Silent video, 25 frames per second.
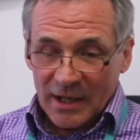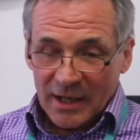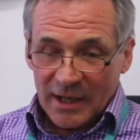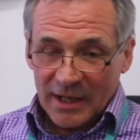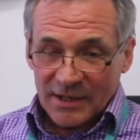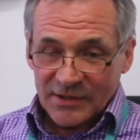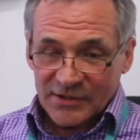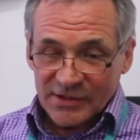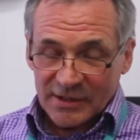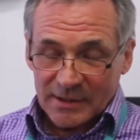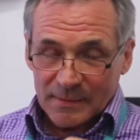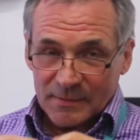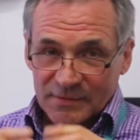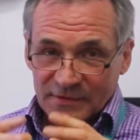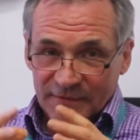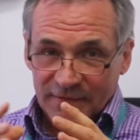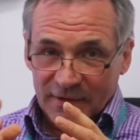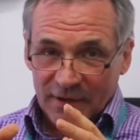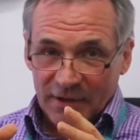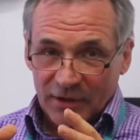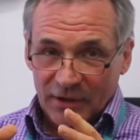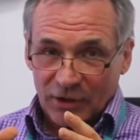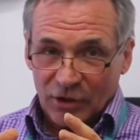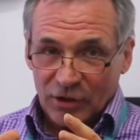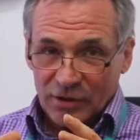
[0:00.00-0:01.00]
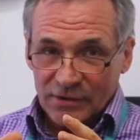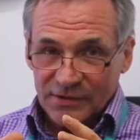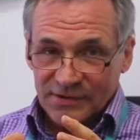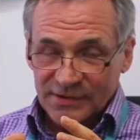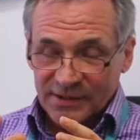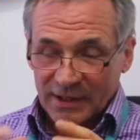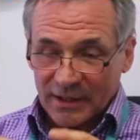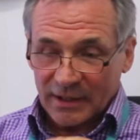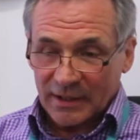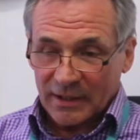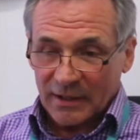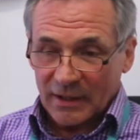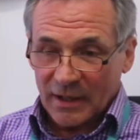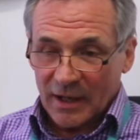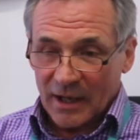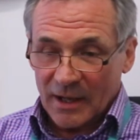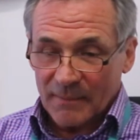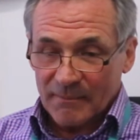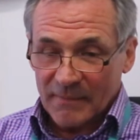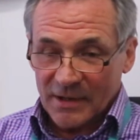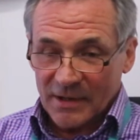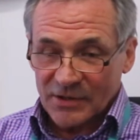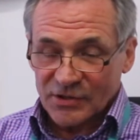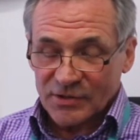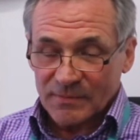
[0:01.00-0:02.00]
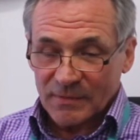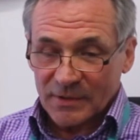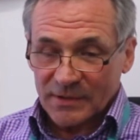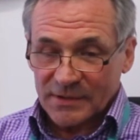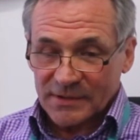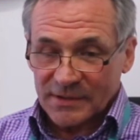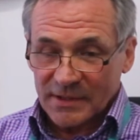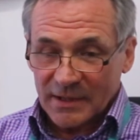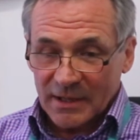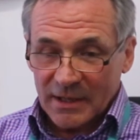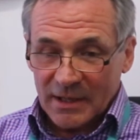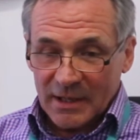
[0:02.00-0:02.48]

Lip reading: in terms of an acoustic measurement,